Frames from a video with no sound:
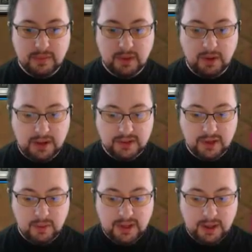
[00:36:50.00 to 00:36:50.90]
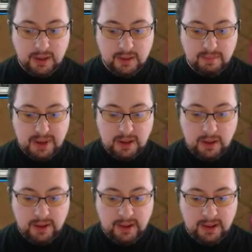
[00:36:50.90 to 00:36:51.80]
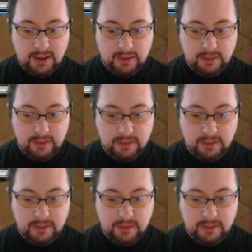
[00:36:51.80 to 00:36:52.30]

Okay, so we can Bell Haunt now.